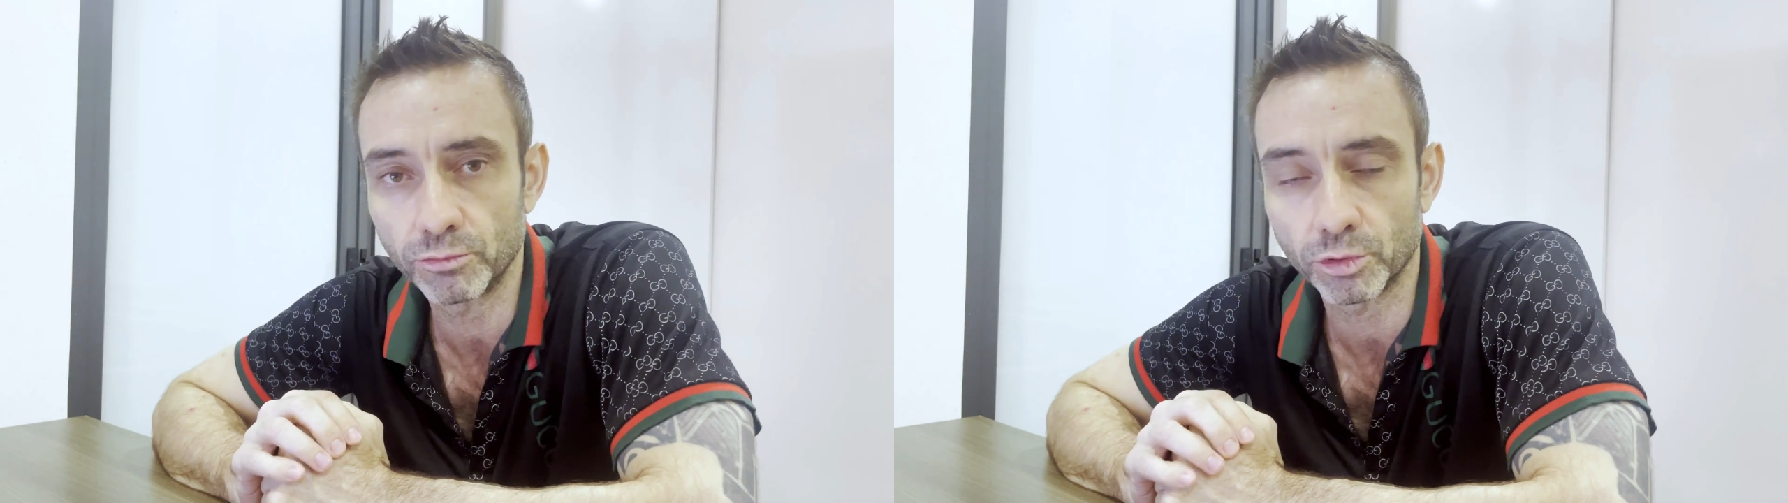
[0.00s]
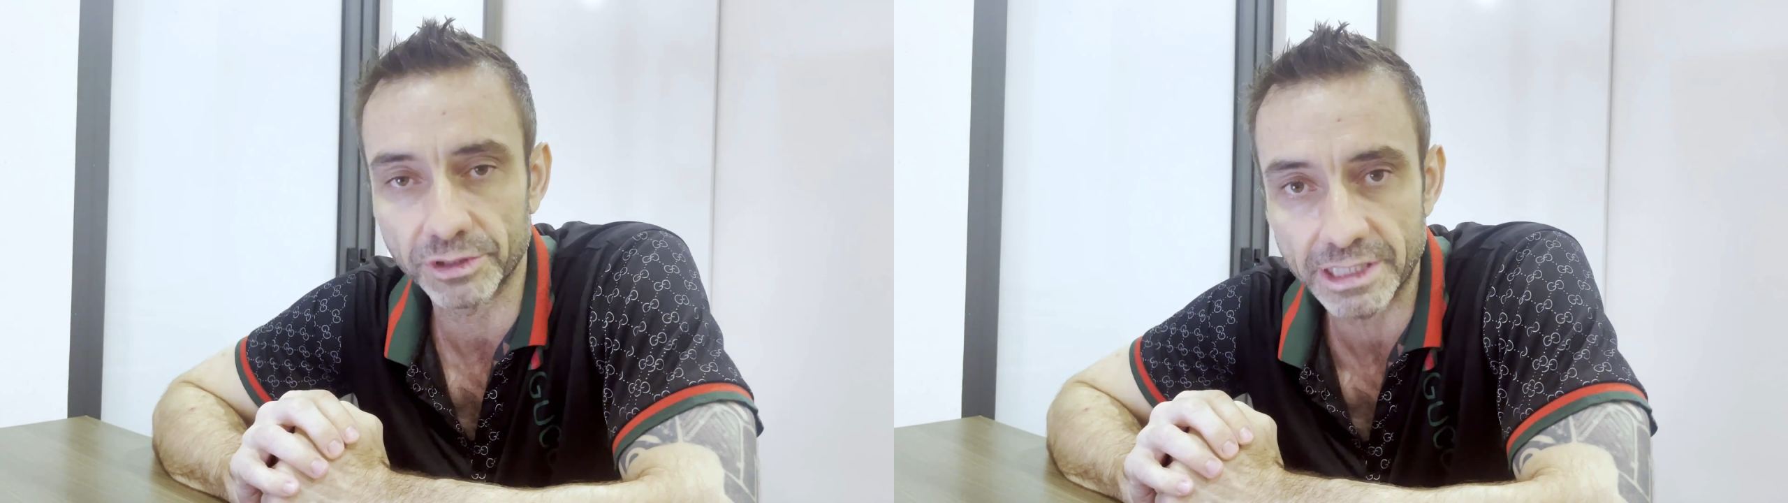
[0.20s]

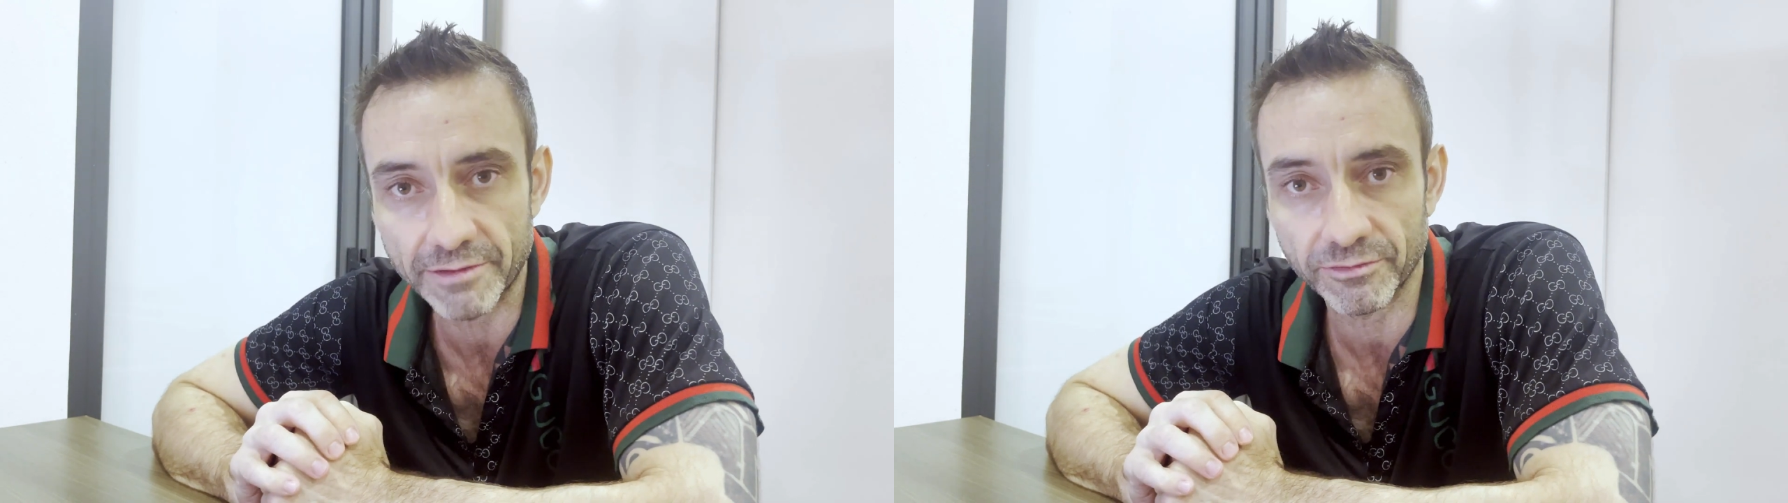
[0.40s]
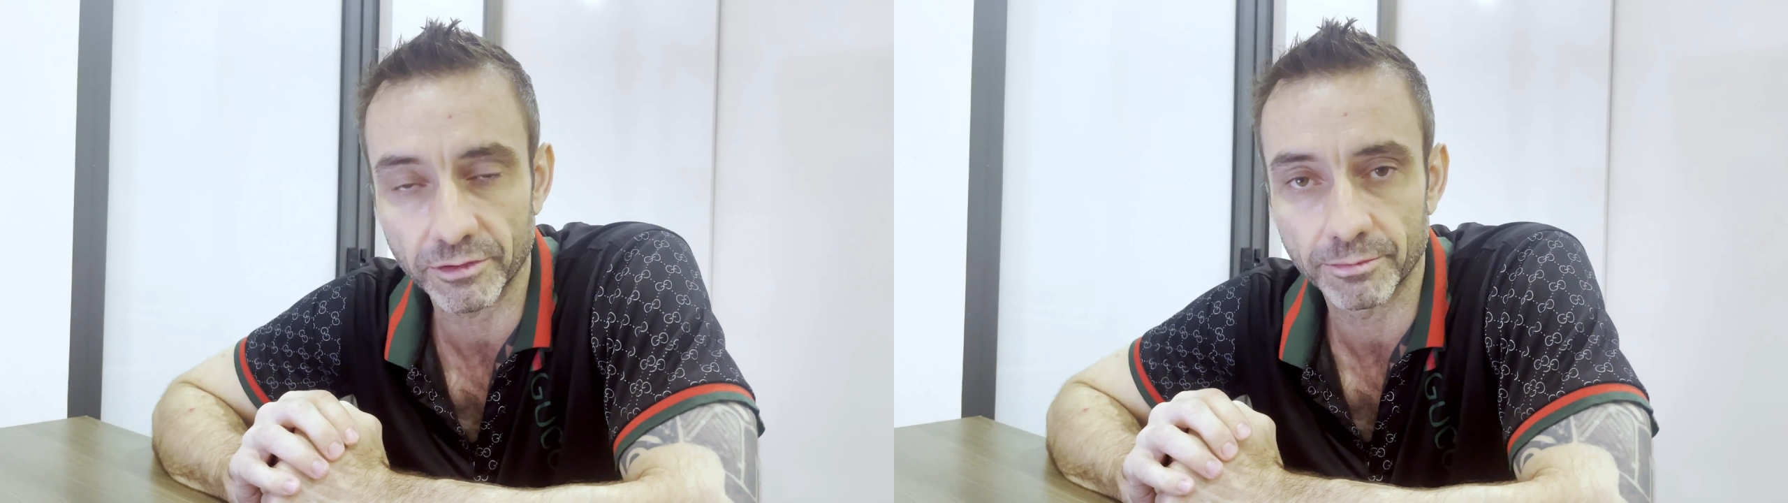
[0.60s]
will
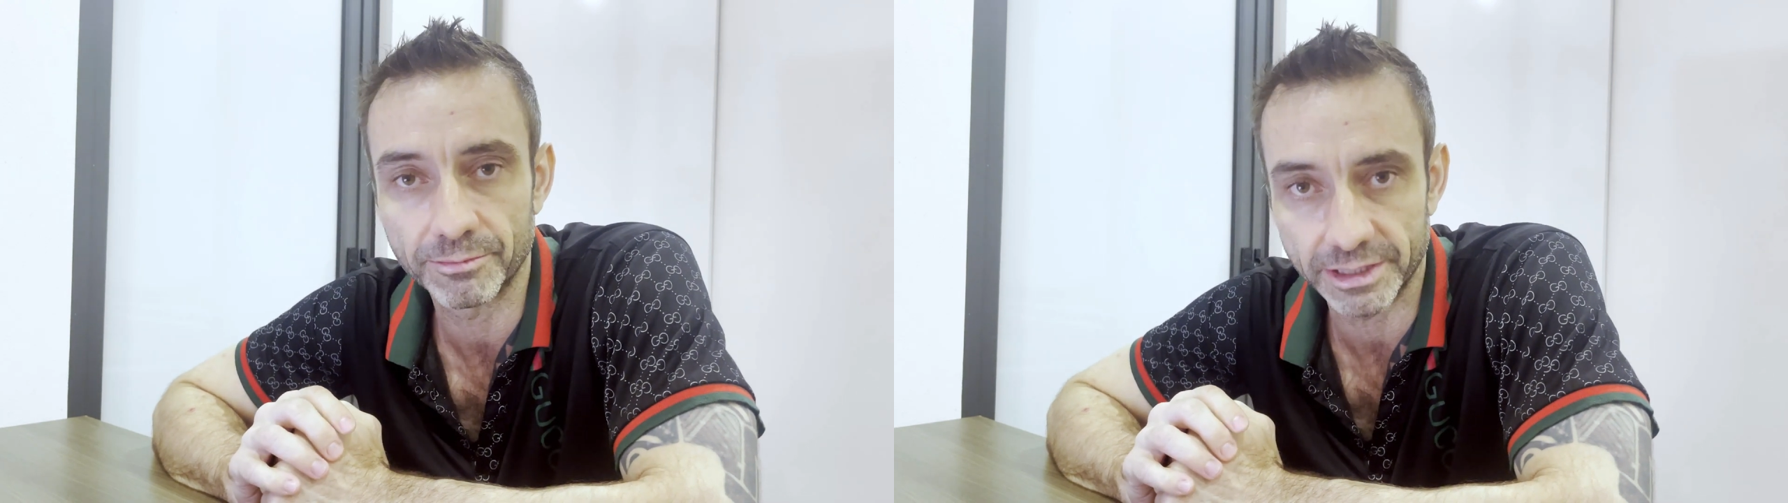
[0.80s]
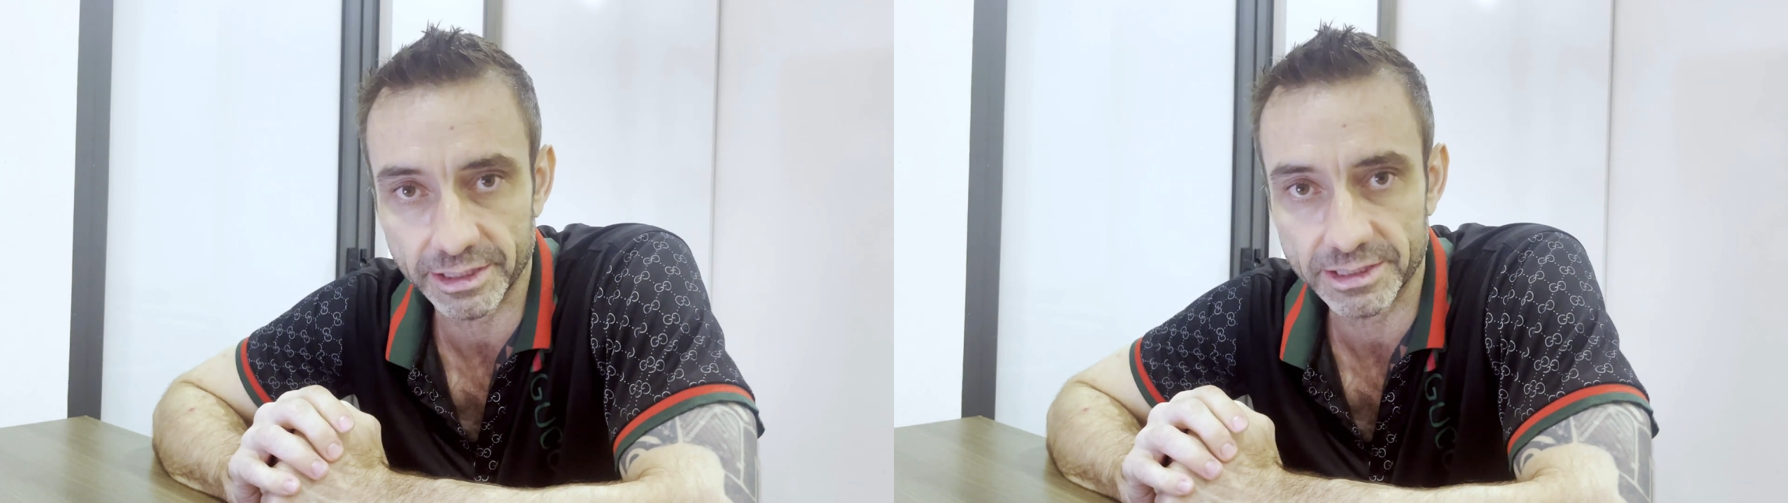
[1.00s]
never
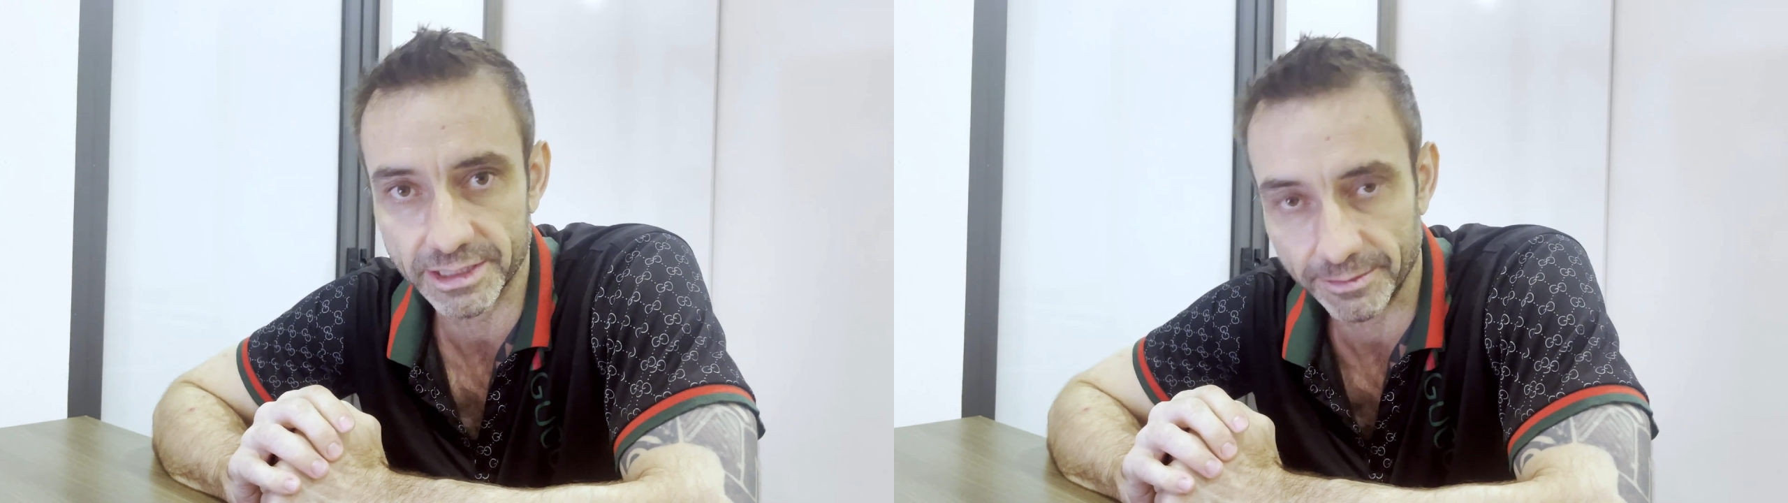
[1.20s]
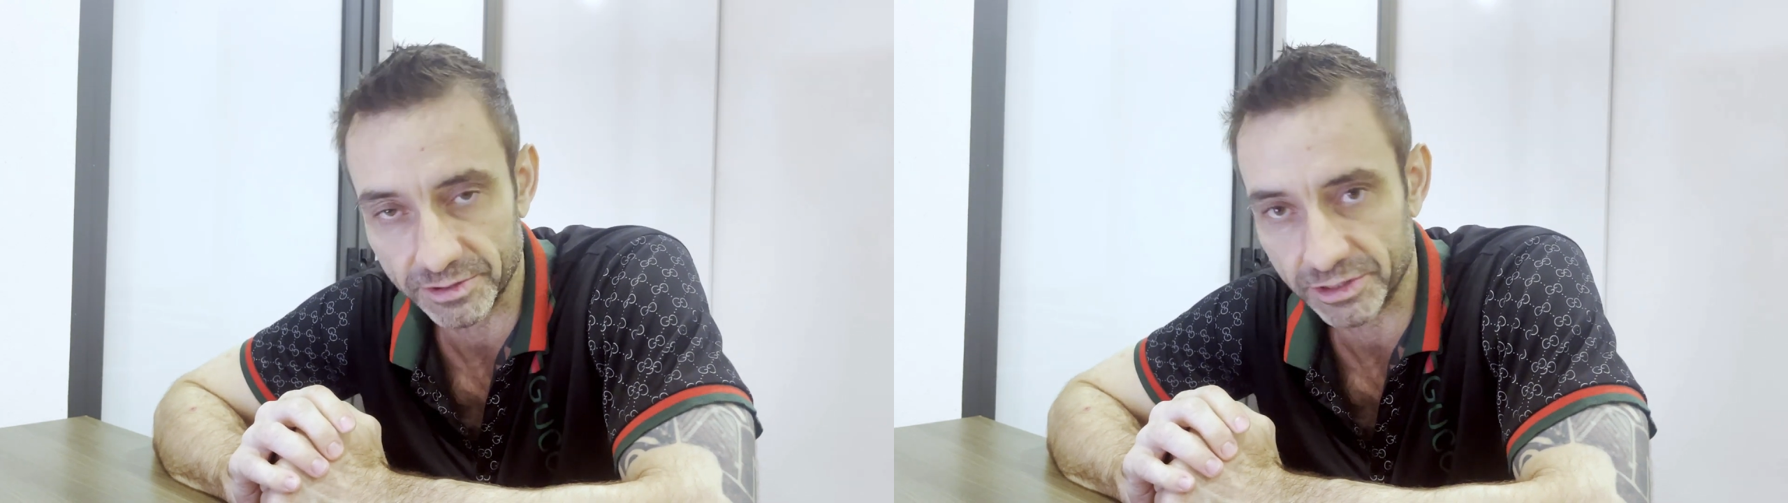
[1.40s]
be
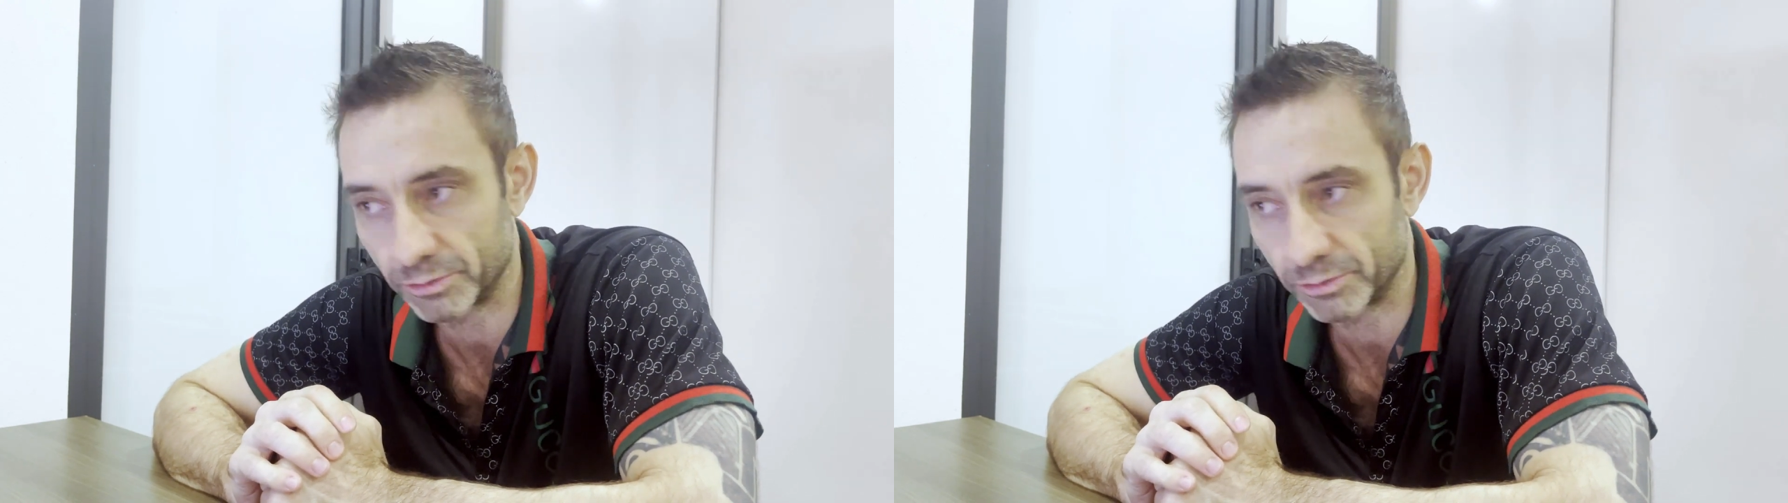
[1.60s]
accepted.